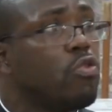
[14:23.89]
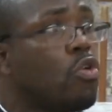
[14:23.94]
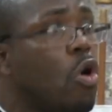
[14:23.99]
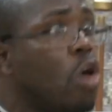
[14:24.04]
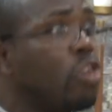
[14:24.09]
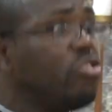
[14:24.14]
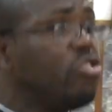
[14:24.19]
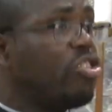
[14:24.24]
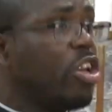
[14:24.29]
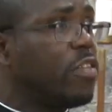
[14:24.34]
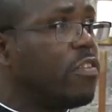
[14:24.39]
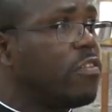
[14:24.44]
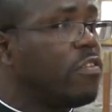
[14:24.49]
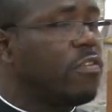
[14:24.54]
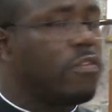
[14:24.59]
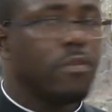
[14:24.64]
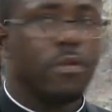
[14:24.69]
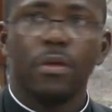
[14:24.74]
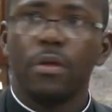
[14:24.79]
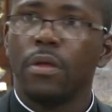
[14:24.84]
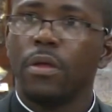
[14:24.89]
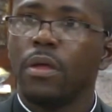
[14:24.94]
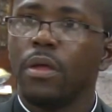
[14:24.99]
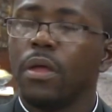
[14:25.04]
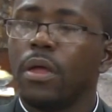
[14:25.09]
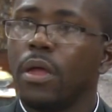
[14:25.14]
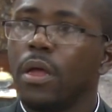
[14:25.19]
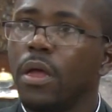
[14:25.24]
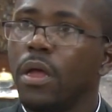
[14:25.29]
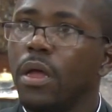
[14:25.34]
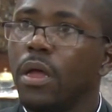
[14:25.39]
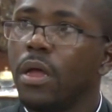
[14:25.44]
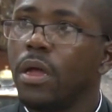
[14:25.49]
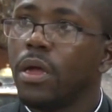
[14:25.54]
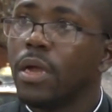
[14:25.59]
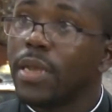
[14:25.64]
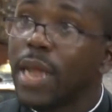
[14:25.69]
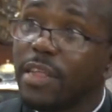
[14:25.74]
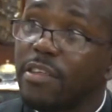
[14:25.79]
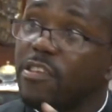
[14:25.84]
conscience.
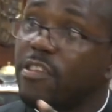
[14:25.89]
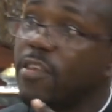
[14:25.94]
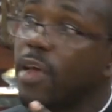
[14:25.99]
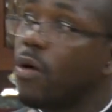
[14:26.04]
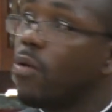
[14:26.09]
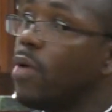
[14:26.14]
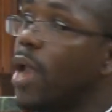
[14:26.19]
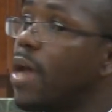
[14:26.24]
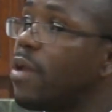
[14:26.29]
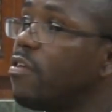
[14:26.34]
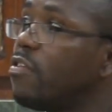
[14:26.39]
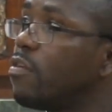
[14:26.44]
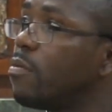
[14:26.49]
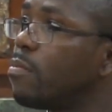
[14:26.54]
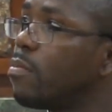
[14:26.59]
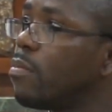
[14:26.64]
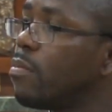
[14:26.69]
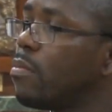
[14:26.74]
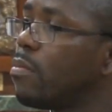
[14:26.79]
That is secularism.